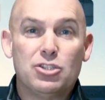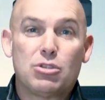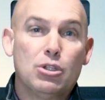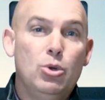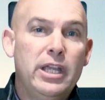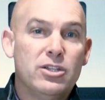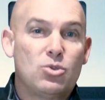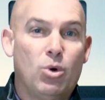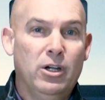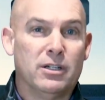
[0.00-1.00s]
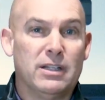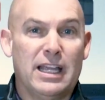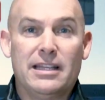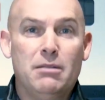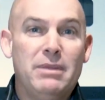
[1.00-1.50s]
is through his
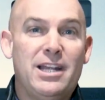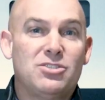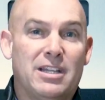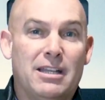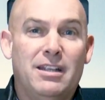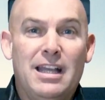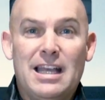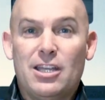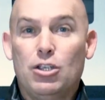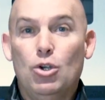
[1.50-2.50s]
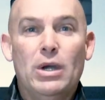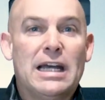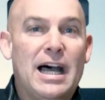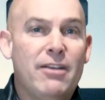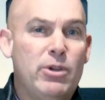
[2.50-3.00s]
word. And that means that
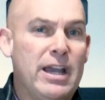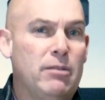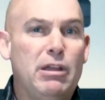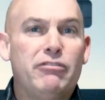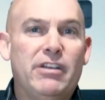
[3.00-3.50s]
you and I, we got to